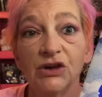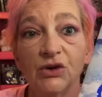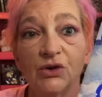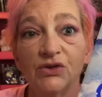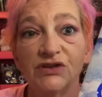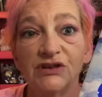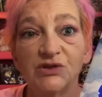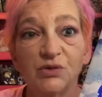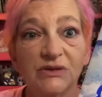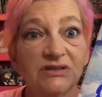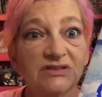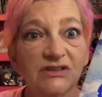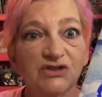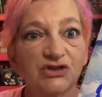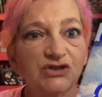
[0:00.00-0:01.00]
know, the
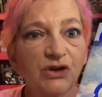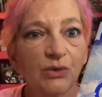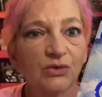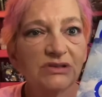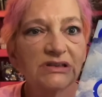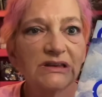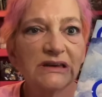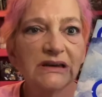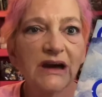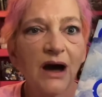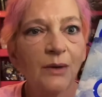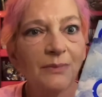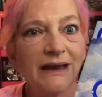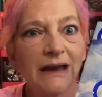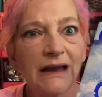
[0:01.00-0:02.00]
twists that you don't see
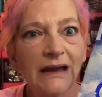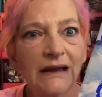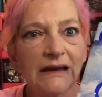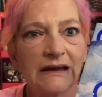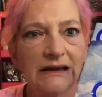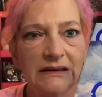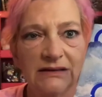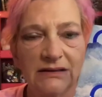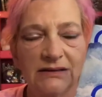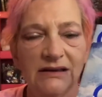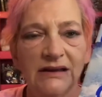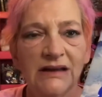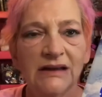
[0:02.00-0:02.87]
coming, and,